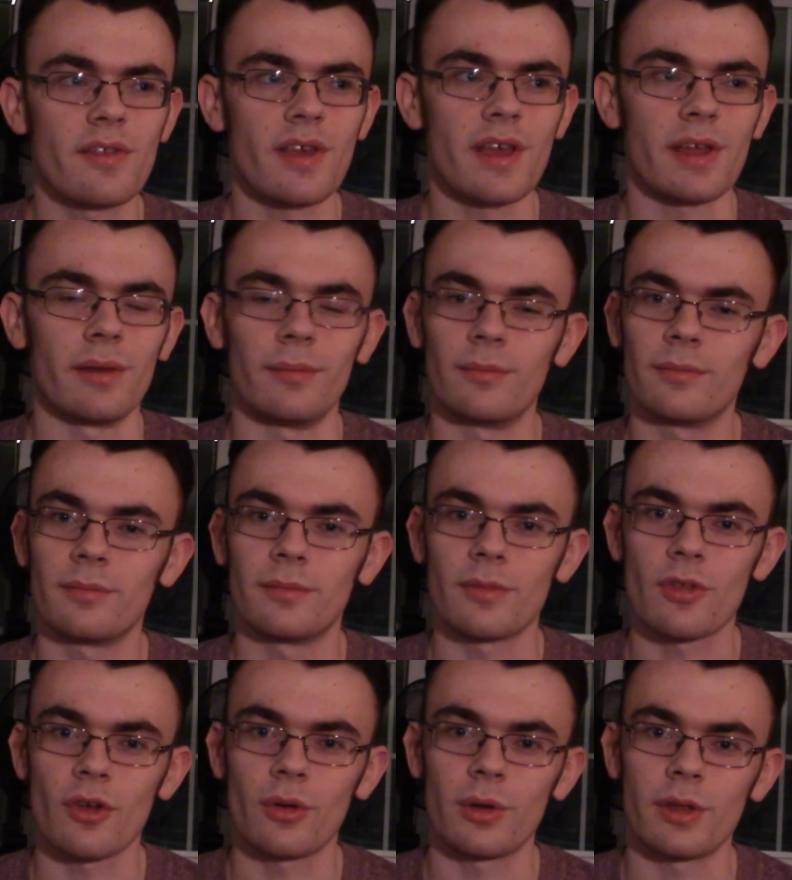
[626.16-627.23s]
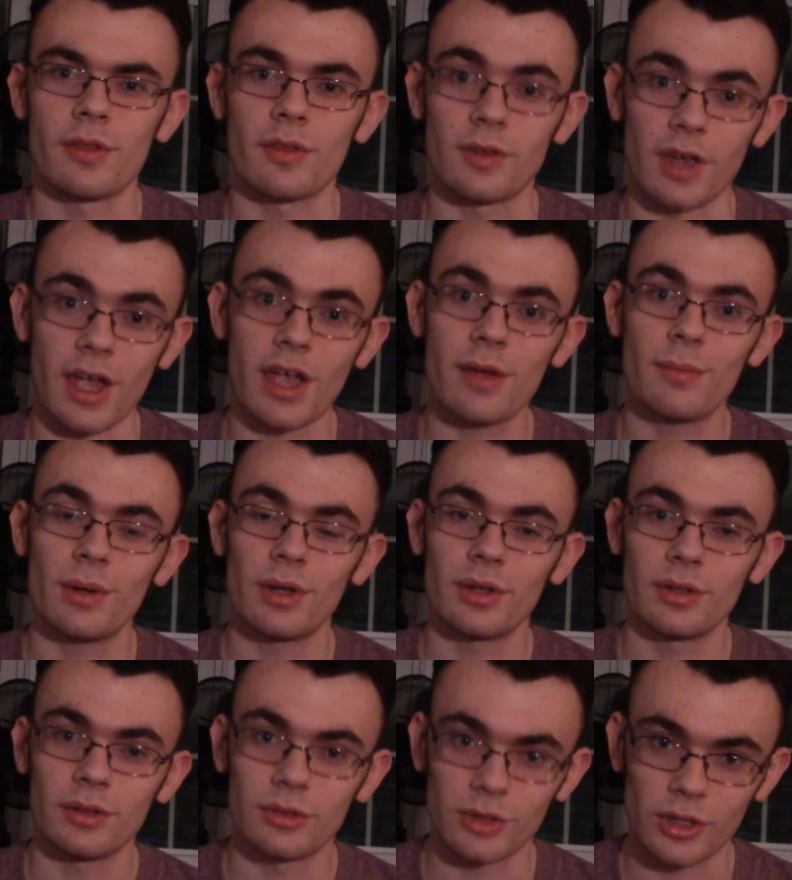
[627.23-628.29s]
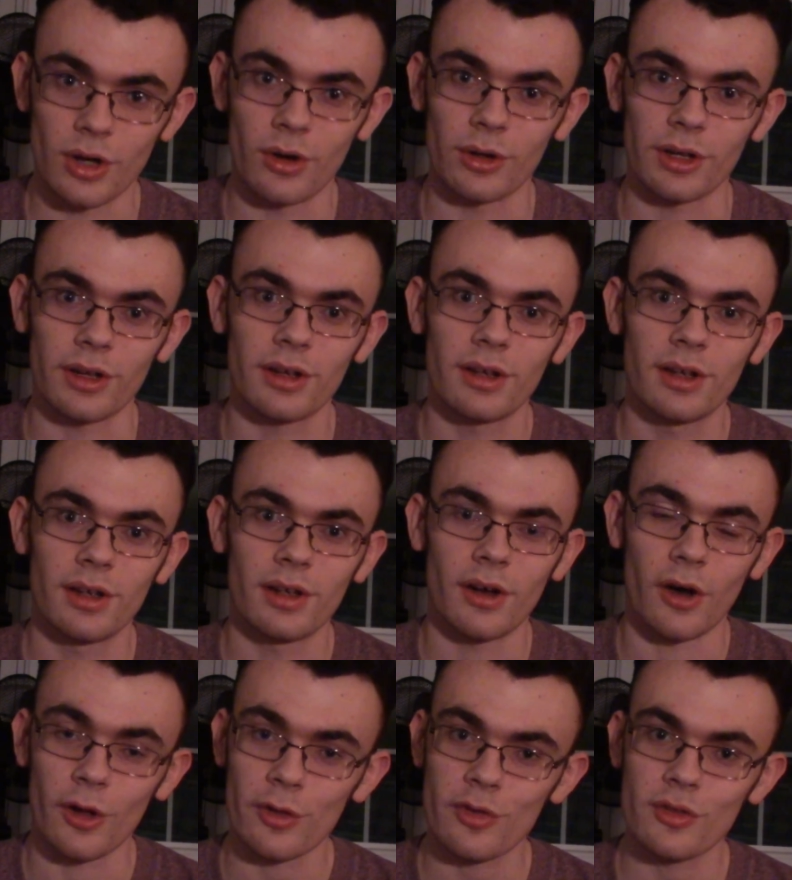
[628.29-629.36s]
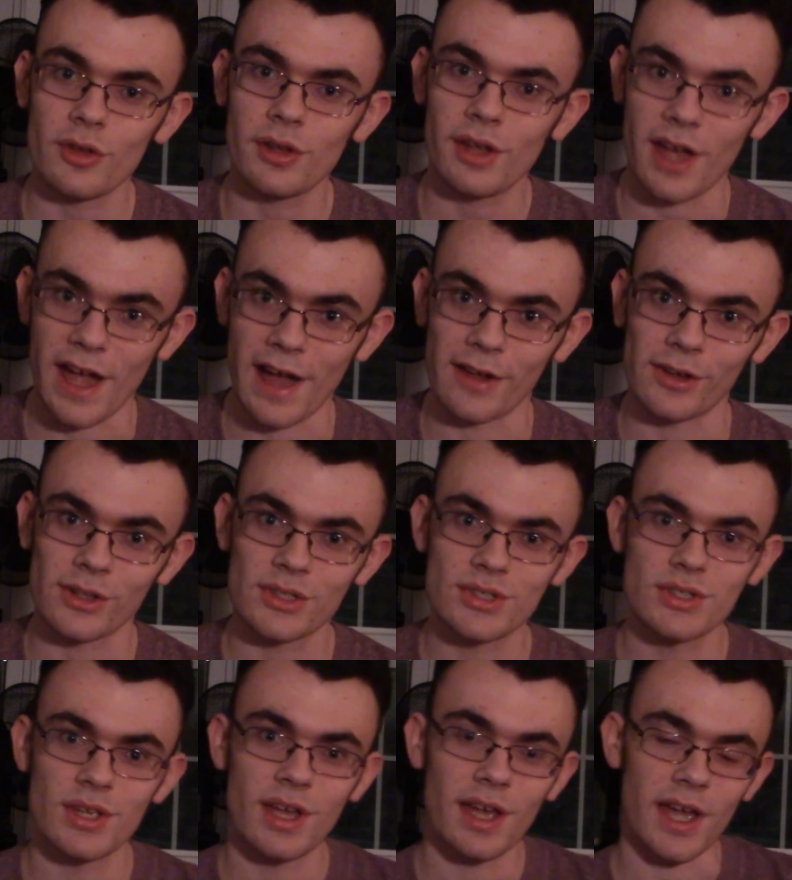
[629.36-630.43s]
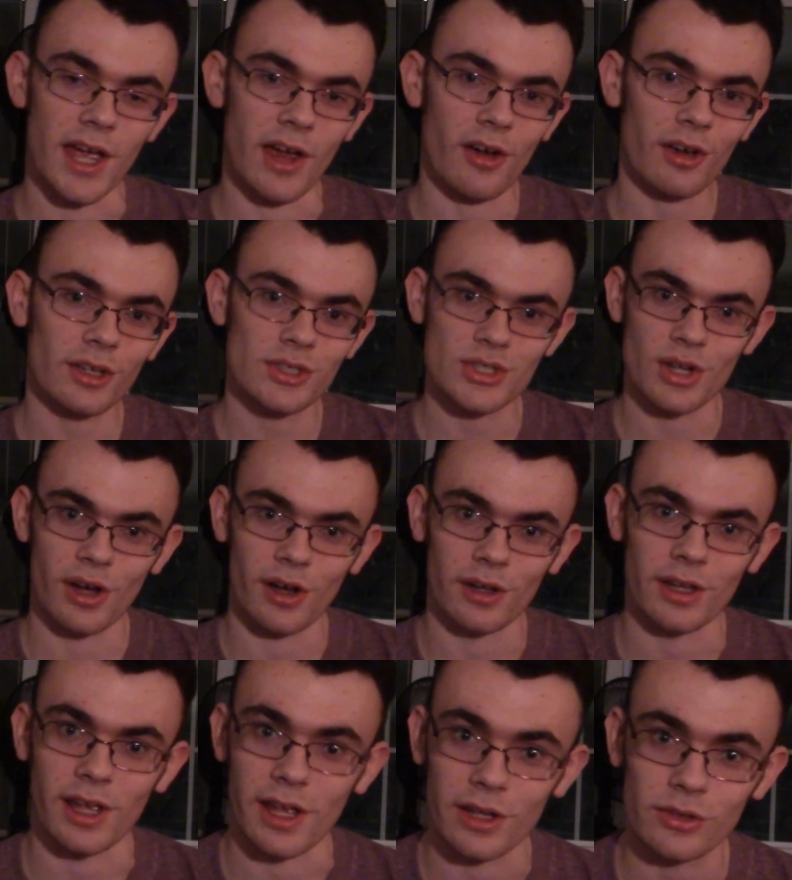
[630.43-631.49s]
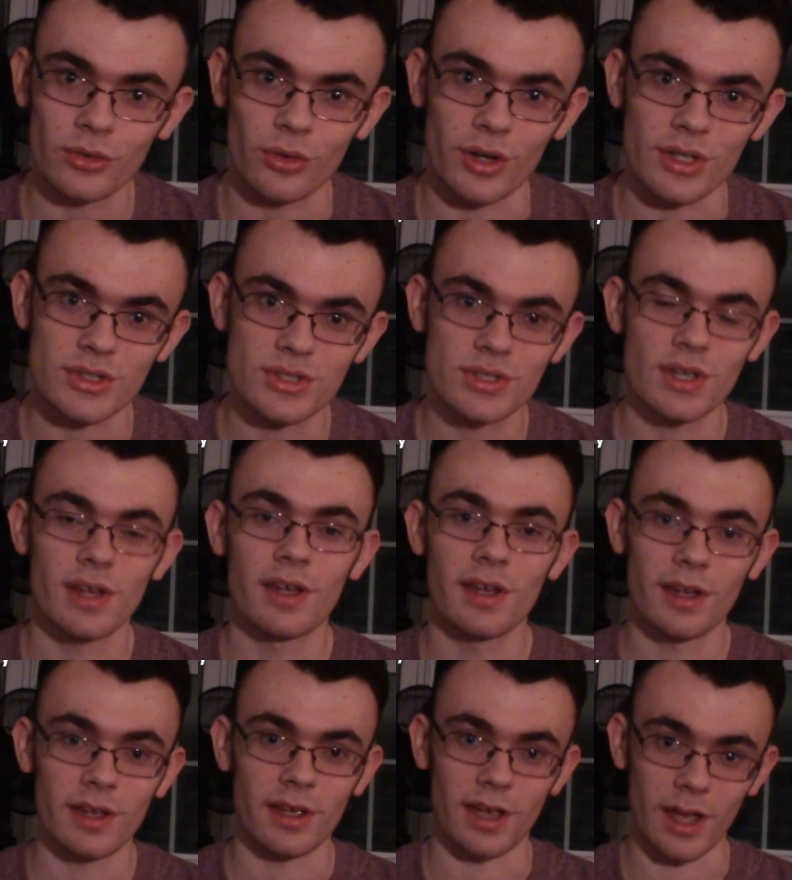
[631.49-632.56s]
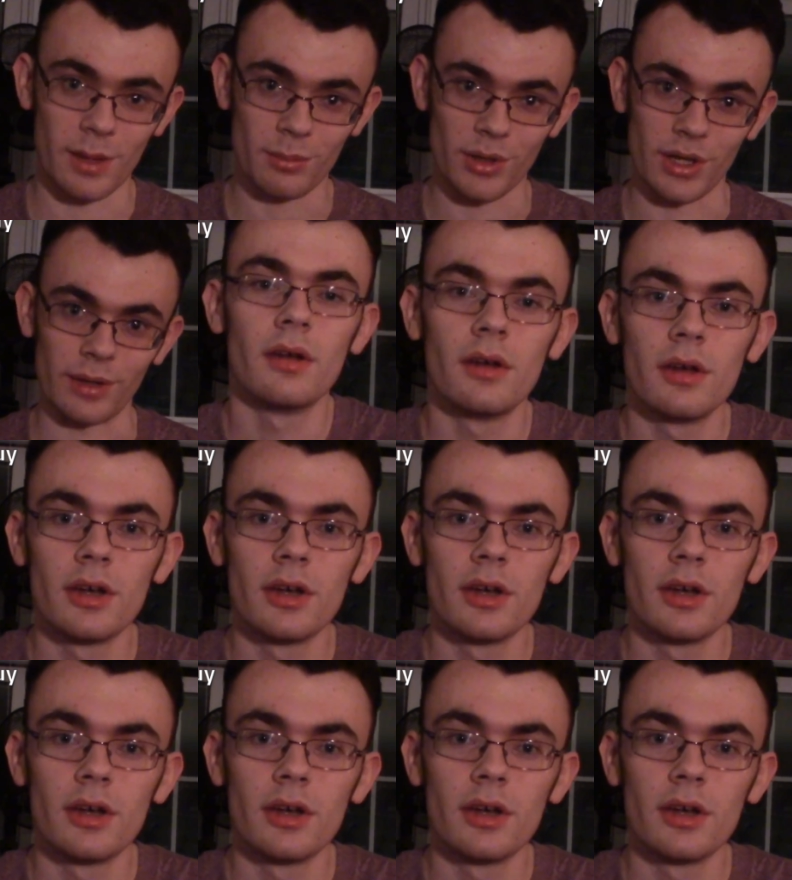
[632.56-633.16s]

it. So it's Gabe, Dakota, Austin, Alex, Eric, Sean, and Chris, and me.